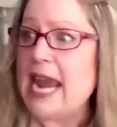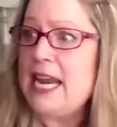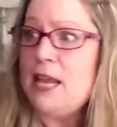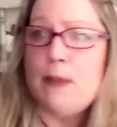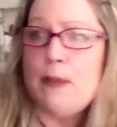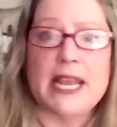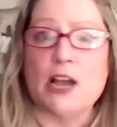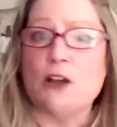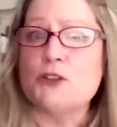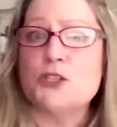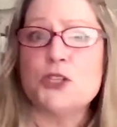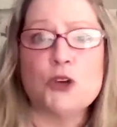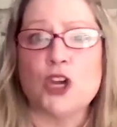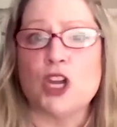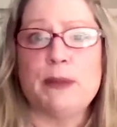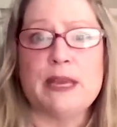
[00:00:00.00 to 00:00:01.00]
anybody else
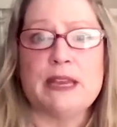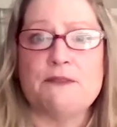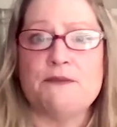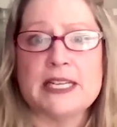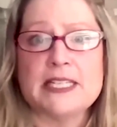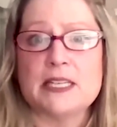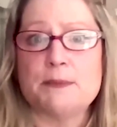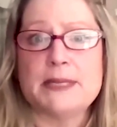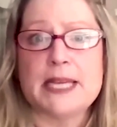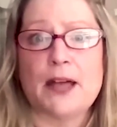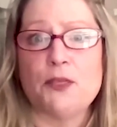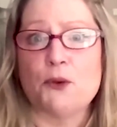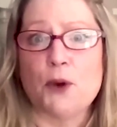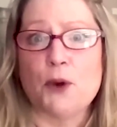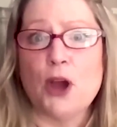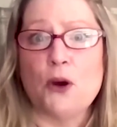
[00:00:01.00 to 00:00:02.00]
who could be a victim down
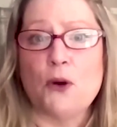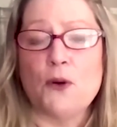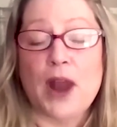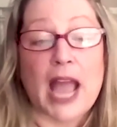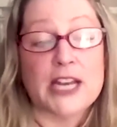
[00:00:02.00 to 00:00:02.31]
the road.